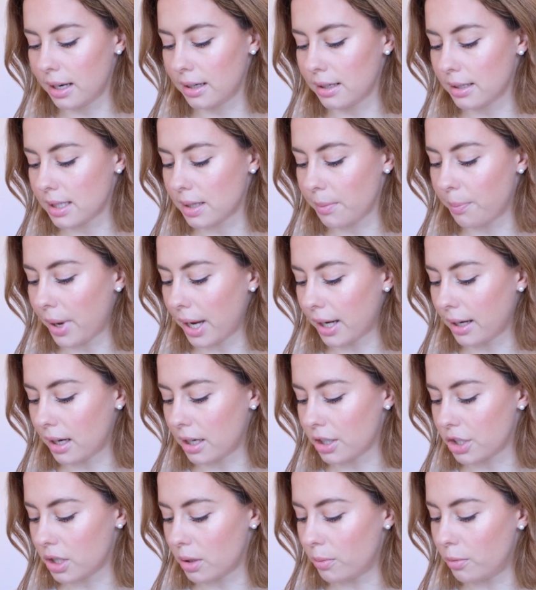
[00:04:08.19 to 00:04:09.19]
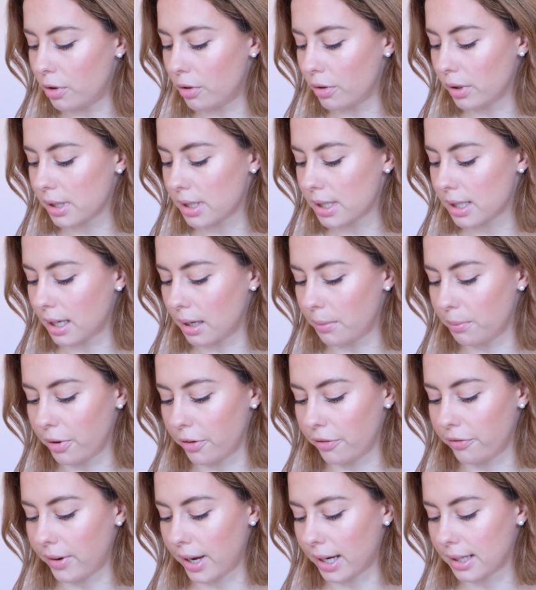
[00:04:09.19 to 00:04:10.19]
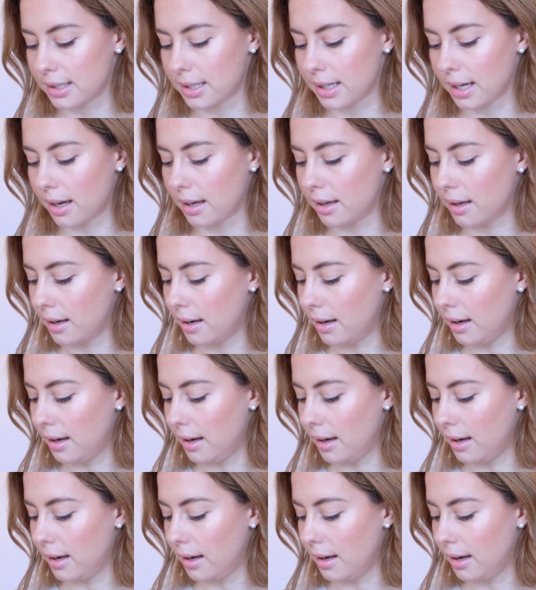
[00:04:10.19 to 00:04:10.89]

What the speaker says: and it's the Becca Shimmering Skin Perfector